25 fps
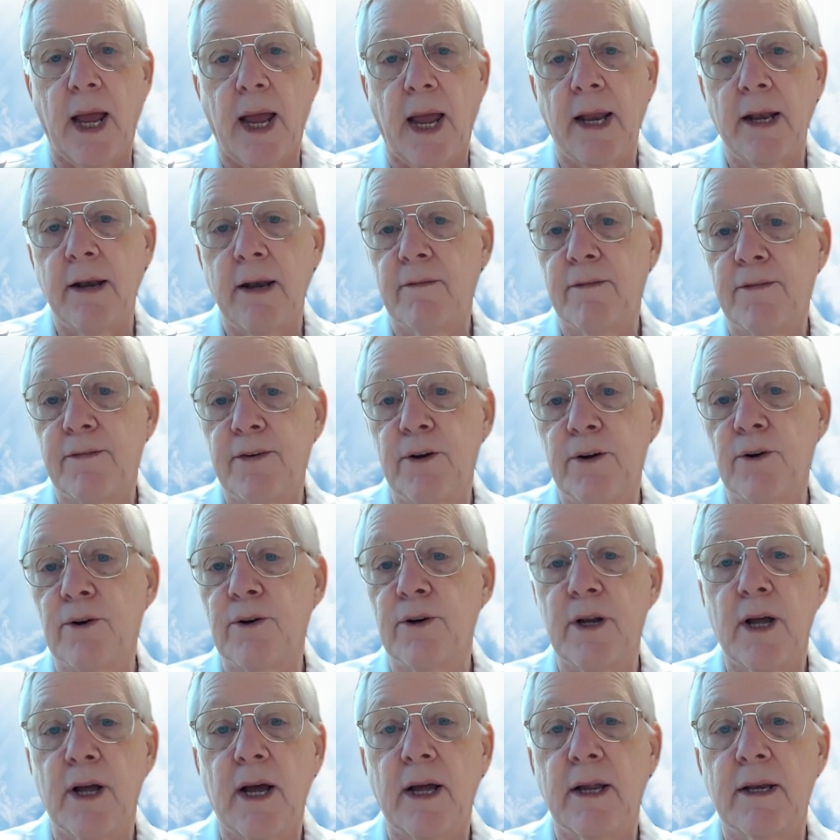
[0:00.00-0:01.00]
And if you're
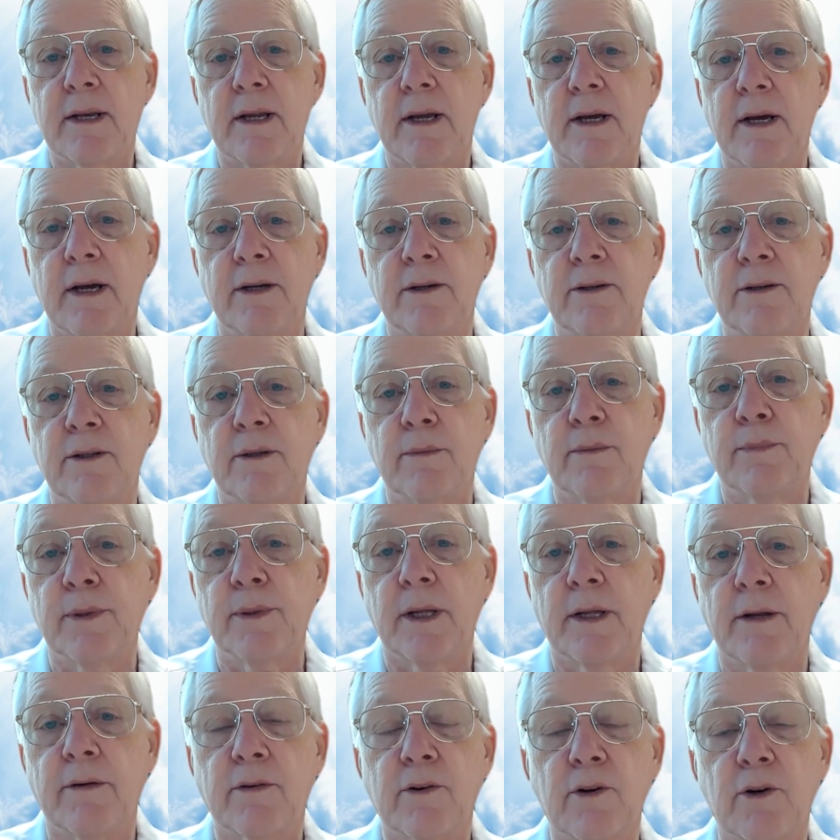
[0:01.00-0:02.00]
not under the
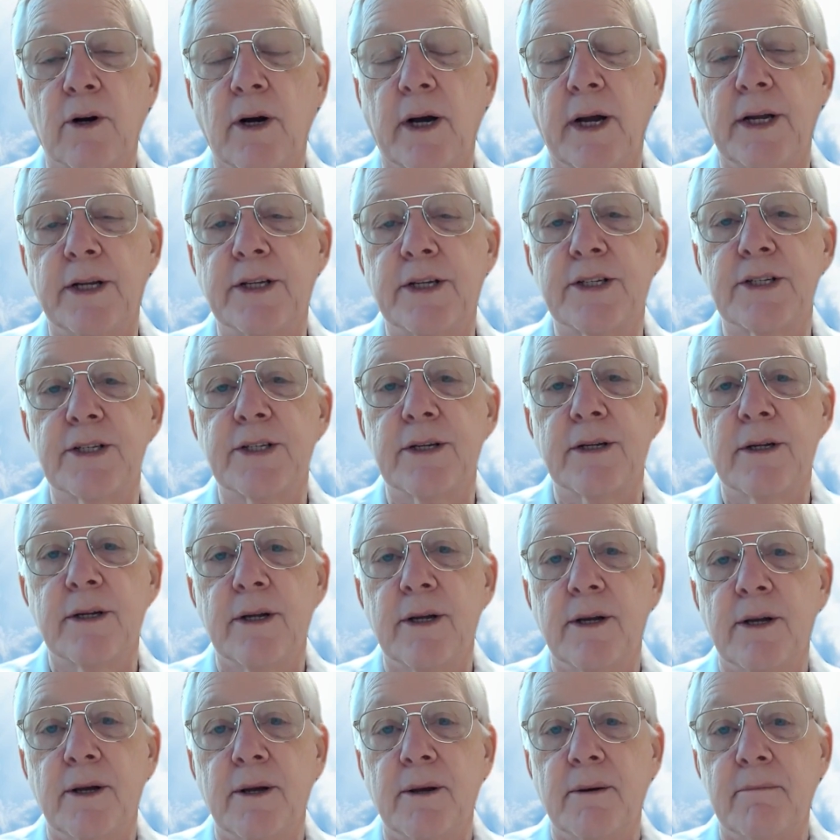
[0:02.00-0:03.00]
blood of Christ,
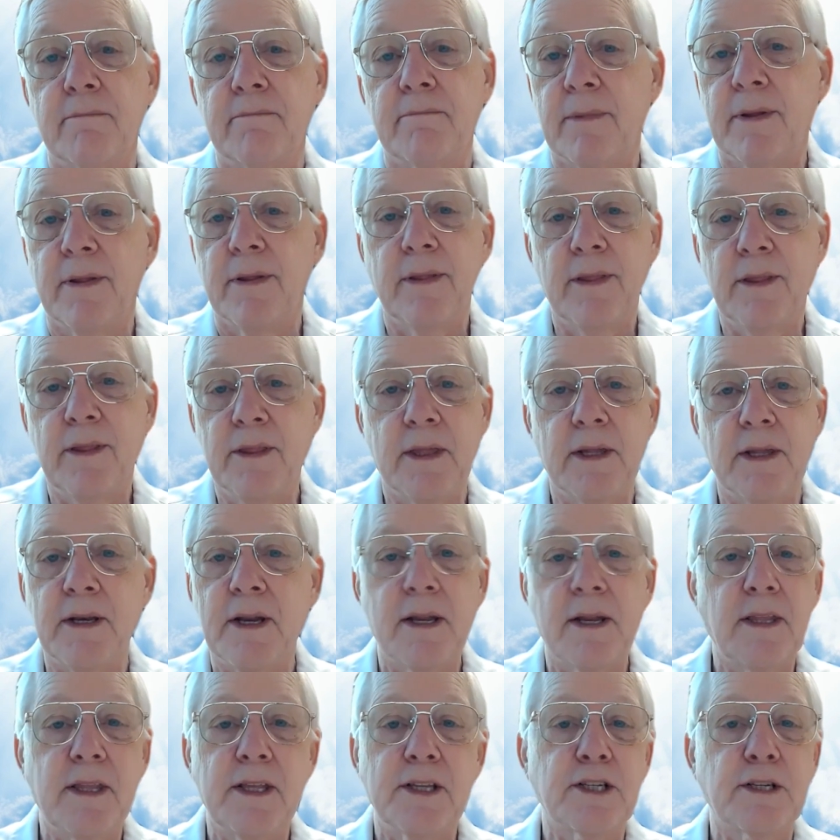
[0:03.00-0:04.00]
then
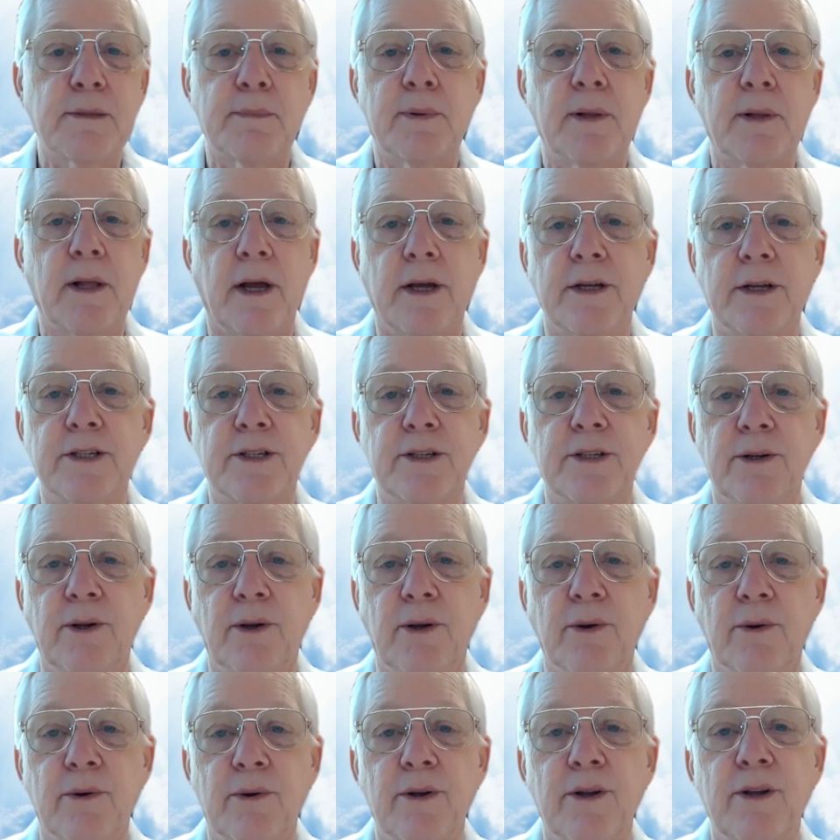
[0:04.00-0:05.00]
none of this applies to
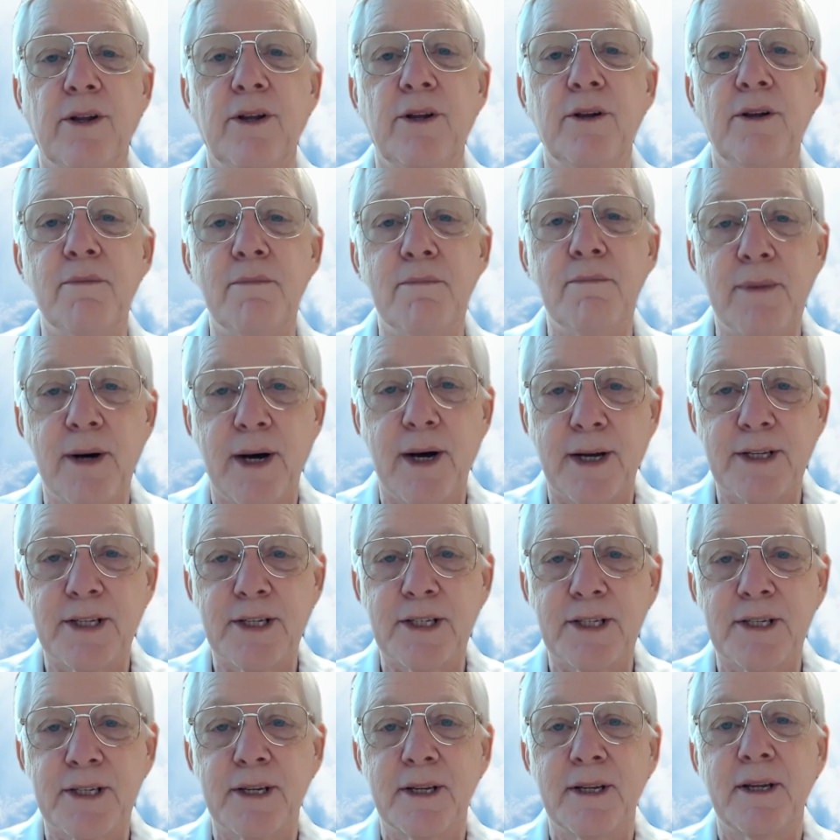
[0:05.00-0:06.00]
you. You
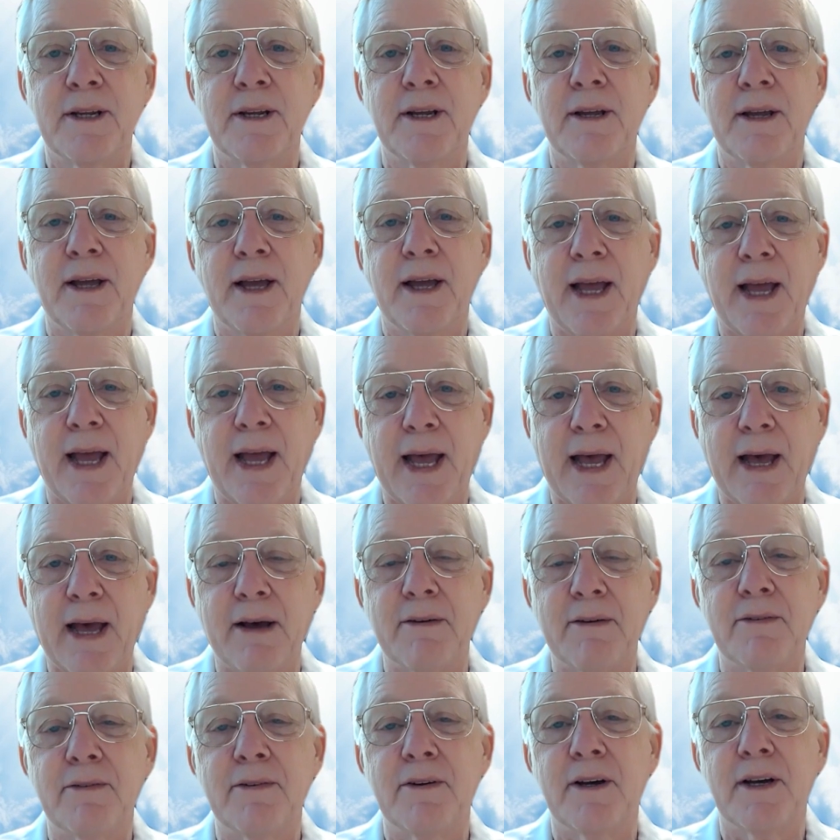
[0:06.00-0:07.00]
must
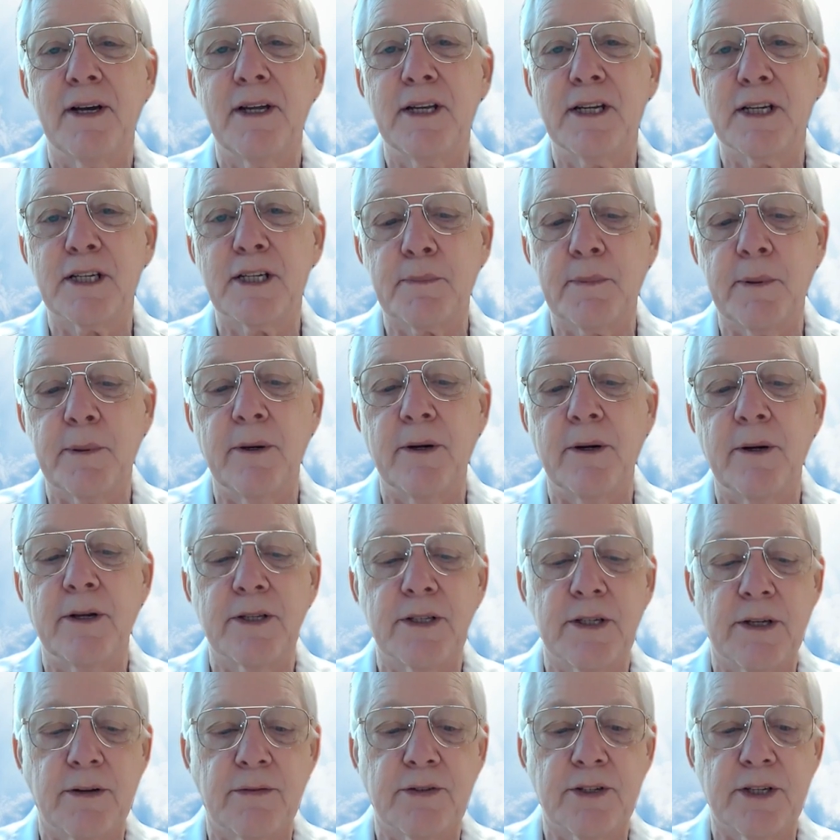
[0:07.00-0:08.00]
have an
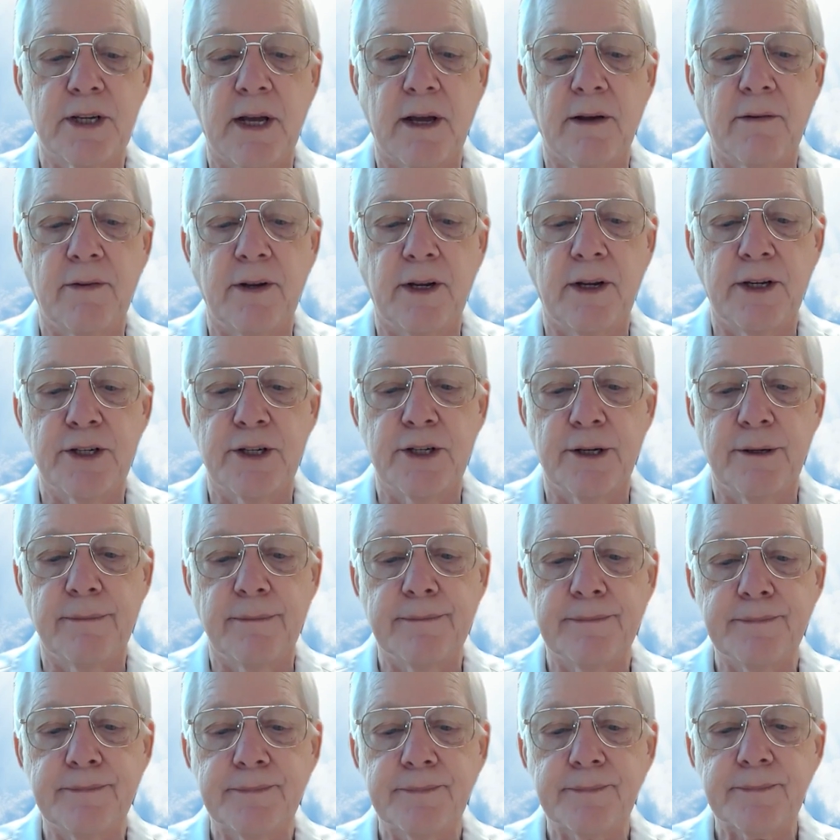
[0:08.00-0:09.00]
experience of salvation.